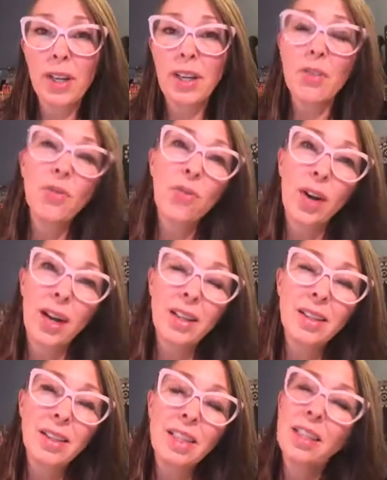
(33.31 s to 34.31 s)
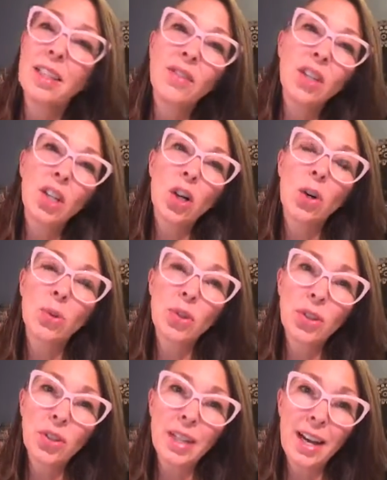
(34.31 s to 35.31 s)
in France and he lived in a
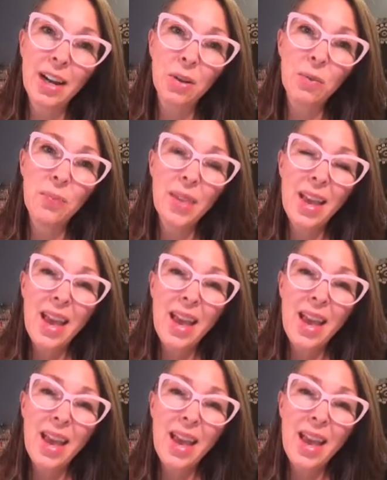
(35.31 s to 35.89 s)
coastal town.